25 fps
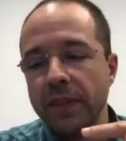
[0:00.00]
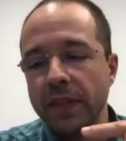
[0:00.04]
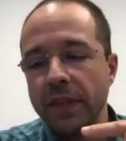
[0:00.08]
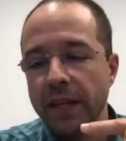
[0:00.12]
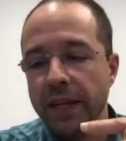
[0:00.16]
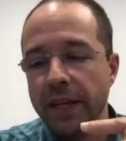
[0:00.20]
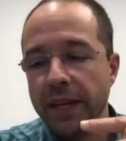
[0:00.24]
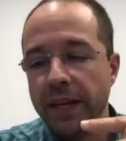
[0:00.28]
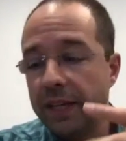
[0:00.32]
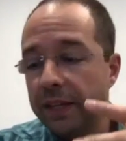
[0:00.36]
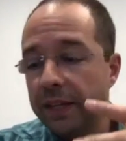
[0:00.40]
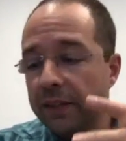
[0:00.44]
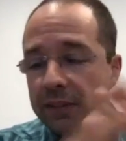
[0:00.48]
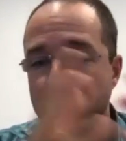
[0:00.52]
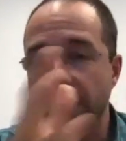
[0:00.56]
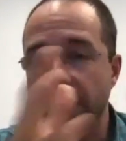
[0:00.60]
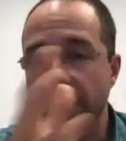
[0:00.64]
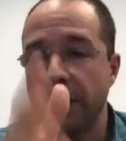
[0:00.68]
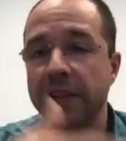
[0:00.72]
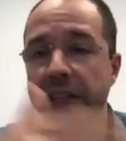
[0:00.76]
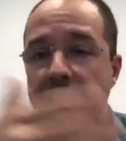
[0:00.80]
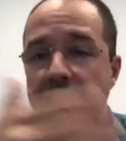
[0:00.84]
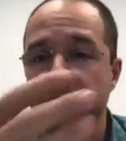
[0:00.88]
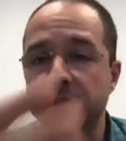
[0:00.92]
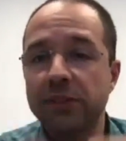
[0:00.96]
And kind of
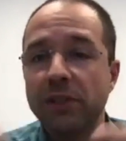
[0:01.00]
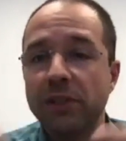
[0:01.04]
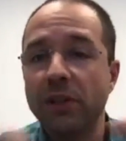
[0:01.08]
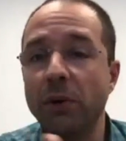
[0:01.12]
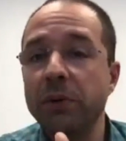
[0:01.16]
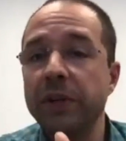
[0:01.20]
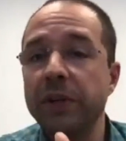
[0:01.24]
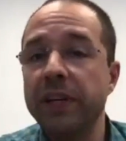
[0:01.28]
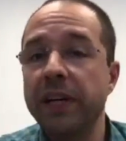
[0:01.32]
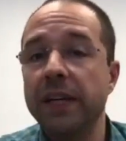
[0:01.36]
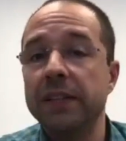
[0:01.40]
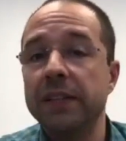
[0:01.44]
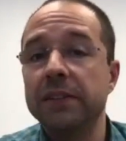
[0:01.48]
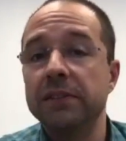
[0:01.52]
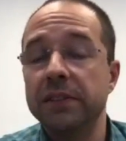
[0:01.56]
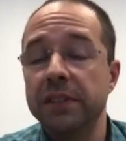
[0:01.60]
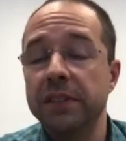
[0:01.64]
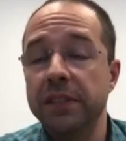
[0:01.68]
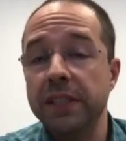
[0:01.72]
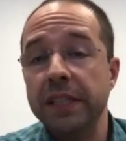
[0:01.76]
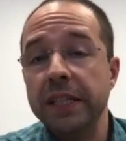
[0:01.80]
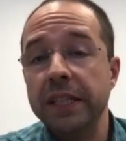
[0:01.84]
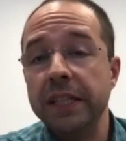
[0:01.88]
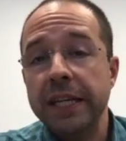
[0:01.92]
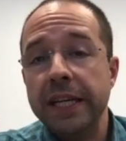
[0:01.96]
like slowly got to
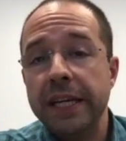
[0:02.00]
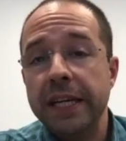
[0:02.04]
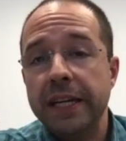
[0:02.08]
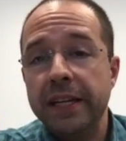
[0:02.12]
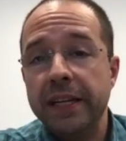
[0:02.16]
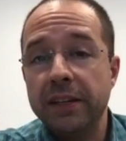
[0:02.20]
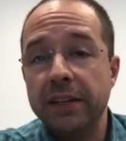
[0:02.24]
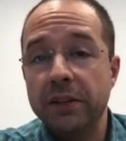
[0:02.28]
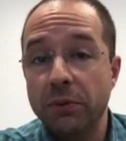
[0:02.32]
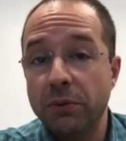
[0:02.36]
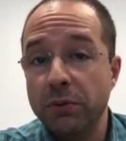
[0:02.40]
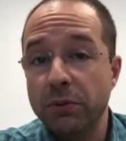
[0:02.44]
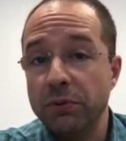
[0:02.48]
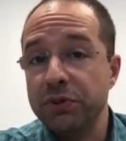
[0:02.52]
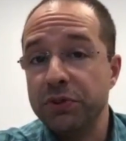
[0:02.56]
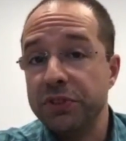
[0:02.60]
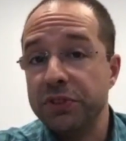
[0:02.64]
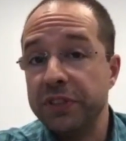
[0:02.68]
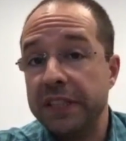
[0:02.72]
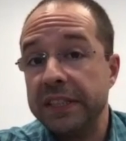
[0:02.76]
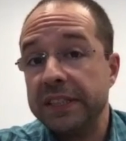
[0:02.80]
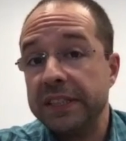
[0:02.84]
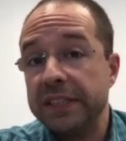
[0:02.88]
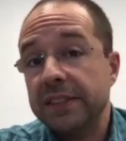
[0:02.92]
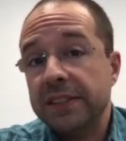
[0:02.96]
the conclusion
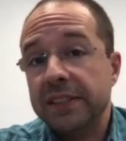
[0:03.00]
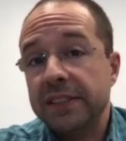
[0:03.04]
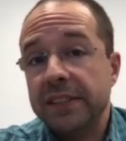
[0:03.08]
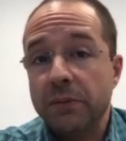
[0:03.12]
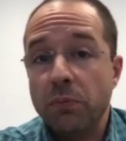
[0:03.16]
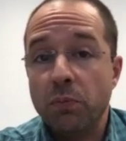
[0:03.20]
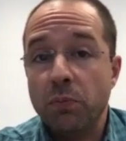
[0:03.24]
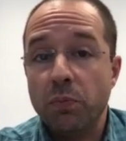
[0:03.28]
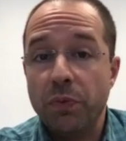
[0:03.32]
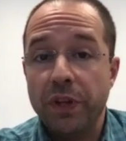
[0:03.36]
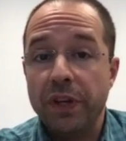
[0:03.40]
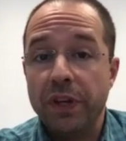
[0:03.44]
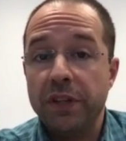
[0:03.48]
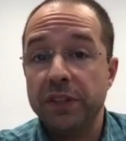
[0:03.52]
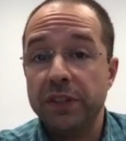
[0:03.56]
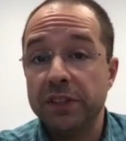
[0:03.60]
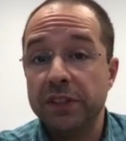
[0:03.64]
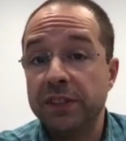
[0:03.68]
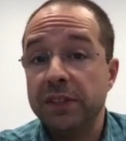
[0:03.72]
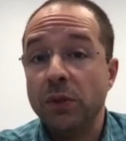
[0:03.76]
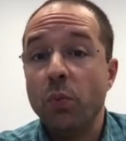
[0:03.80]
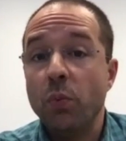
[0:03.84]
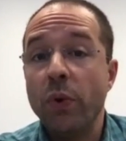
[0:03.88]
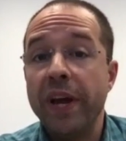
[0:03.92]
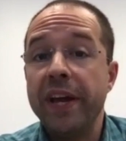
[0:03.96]
that this is
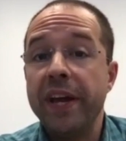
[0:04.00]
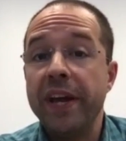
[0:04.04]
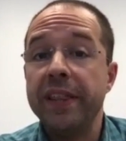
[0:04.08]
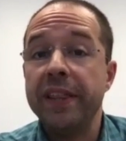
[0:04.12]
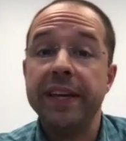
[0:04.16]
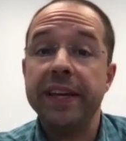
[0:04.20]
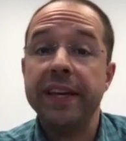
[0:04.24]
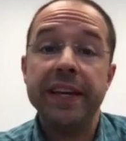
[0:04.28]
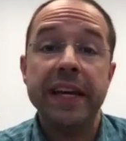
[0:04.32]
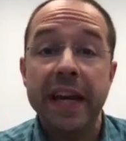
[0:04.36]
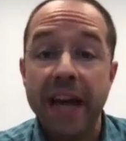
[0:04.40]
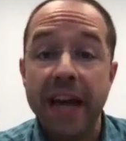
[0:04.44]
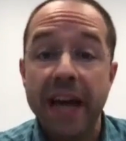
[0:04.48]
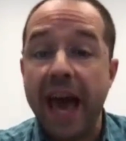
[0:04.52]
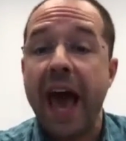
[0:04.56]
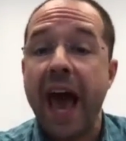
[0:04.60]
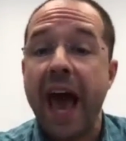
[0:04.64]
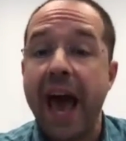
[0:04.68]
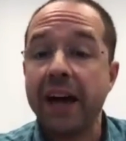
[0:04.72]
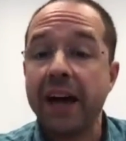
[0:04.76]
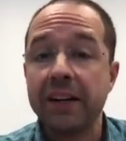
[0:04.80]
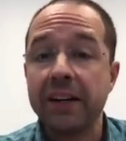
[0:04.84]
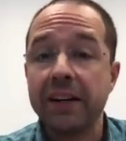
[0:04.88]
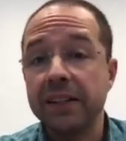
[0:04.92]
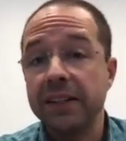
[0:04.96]
the way they
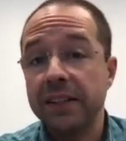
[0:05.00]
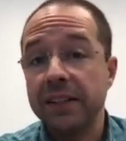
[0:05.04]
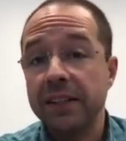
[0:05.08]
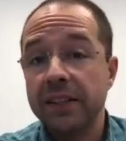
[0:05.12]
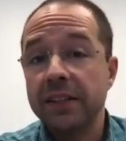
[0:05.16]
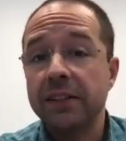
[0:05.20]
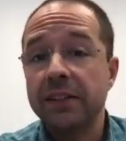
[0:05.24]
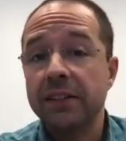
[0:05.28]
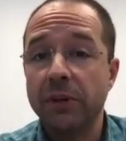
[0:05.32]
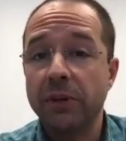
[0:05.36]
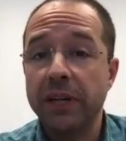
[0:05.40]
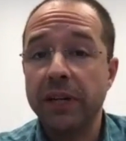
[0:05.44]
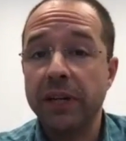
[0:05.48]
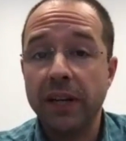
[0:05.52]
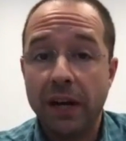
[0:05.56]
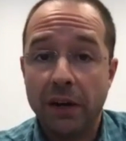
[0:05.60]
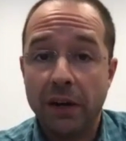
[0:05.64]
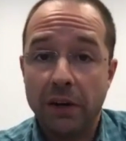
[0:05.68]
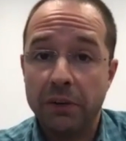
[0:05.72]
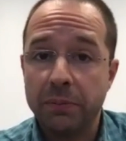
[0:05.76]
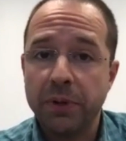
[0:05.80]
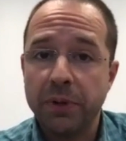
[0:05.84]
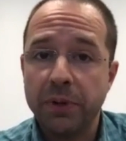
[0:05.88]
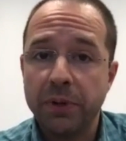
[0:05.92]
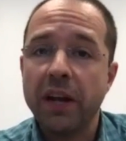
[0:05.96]
hack, right,
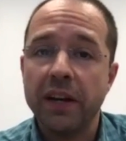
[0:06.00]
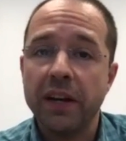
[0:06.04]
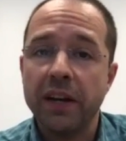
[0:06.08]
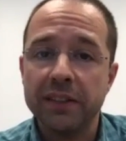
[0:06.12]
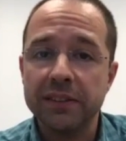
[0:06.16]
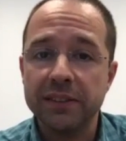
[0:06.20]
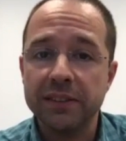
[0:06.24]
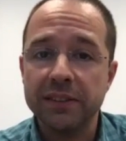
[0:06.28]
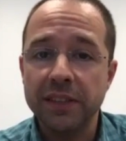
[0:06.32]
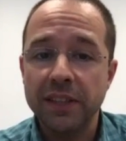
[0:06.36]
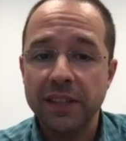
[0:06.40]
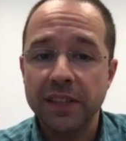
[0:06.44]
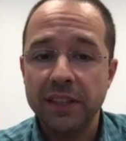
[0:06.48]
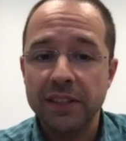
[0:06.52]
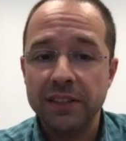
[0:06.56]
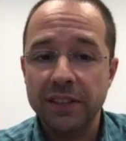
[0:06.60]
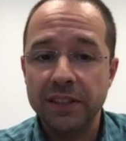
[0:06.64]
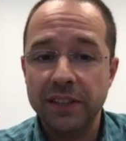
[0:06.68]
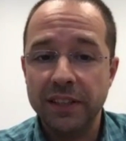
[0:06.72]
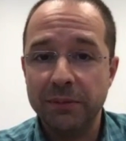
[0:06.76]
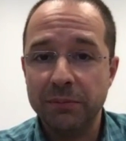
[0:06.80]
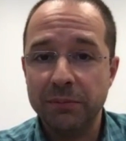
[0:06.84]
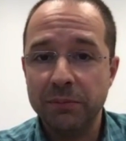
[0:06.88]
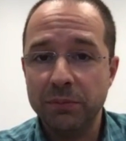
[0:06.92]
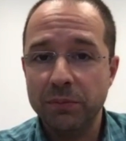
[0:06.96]
our product
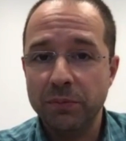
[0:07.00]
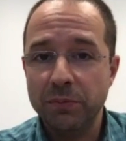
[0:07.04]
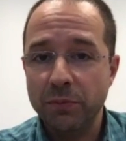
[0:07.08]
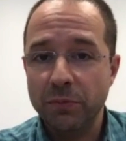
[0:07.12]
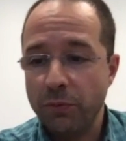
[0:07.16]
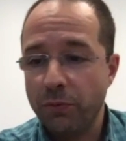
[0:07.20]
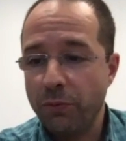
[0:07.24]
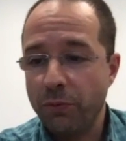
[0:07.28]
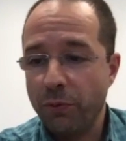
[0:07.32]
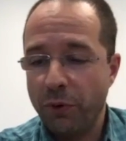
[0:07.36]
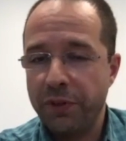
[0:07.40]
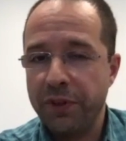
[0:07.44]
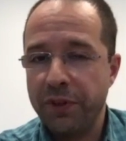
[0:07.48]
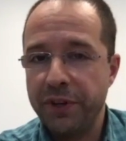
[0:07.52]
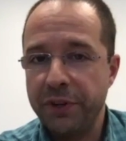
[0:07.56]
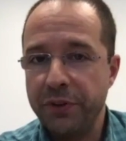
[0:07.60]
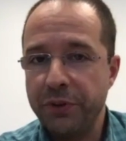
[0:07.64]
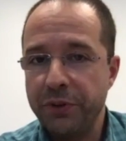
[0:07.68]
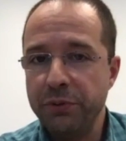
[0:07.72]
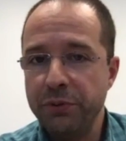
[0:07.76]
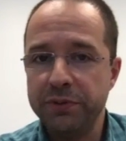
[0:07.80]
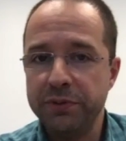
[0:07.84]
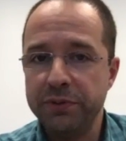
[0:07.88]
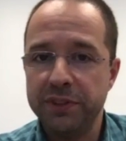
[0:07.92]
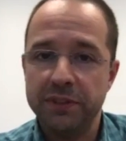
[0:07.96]
for their
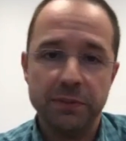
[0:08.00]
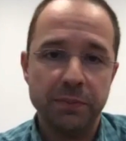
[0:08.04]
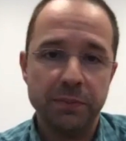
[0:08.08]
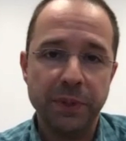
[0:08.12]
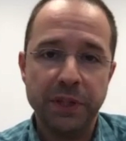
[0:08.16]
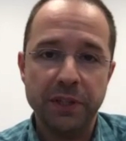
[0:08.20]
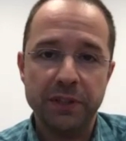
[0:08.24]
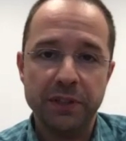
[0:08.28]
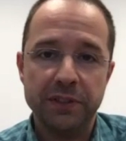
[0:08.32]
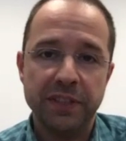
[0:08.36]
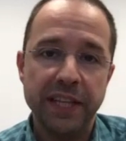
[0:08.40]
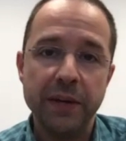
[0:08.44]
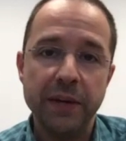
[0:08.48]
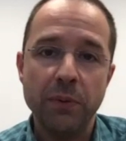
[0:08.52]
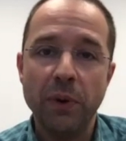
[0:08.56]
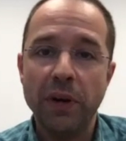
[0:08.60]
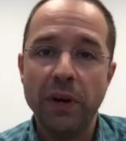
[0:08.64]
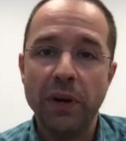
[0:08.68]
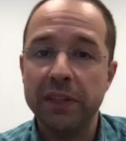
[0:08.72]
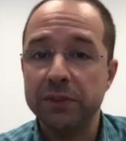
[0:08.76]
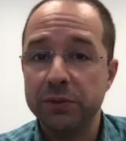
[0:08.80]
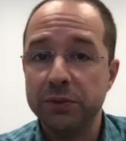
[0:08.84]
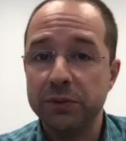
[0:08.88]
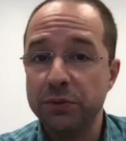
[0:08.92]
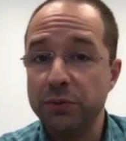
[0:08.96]
uses, because they
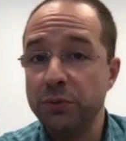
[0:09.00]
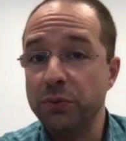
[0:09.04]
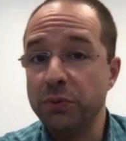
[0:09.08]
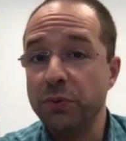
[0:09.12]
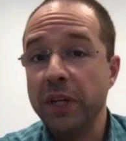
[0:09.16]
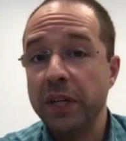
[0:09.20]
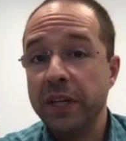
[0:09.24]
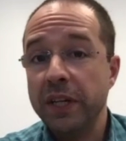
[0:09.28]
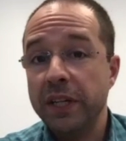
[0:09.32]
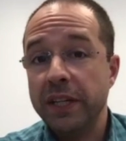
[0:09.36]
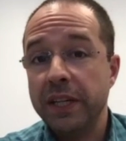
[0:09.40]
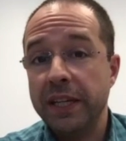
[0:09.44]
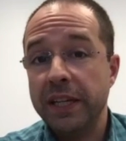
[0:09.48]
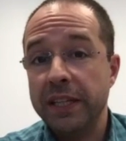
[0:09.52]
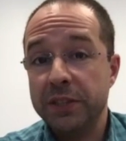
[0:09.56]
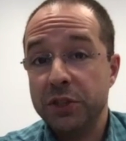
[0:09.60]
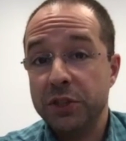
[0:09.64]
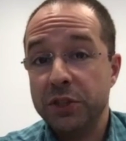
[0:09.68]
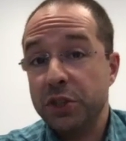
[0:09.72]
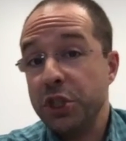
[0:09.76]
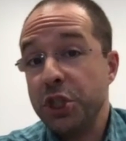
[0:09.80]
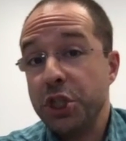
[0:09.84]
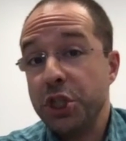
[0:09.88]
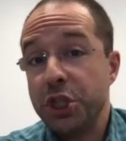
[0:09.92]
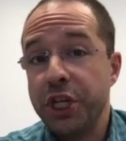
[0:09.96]
want to
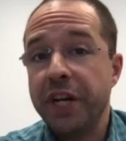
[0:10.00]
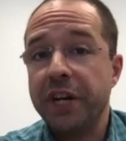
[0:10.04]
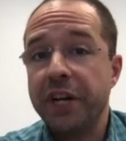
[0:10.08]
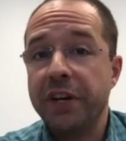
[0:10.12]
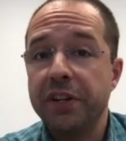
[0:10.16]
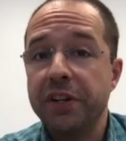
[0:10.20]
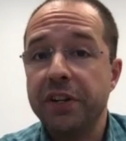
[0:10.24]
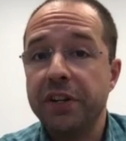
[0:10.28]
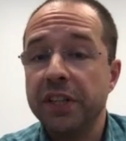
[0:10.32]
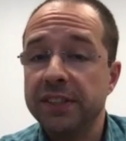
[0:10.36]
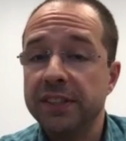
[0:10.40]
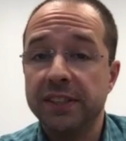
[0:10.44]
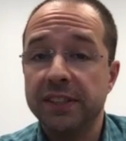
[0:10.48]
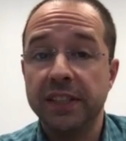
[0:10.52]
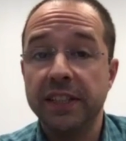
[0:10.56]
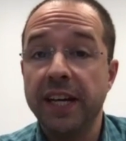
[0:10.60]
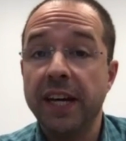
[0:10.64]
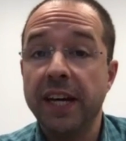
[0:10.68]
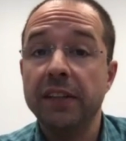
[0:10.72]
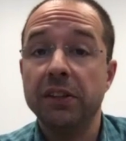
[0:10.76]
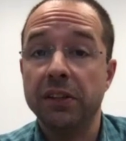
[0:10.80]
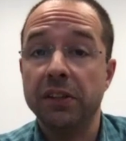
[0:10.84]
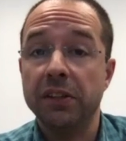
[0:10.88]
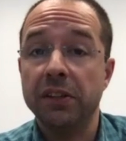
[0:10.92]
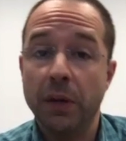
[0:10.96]
essentially share this together.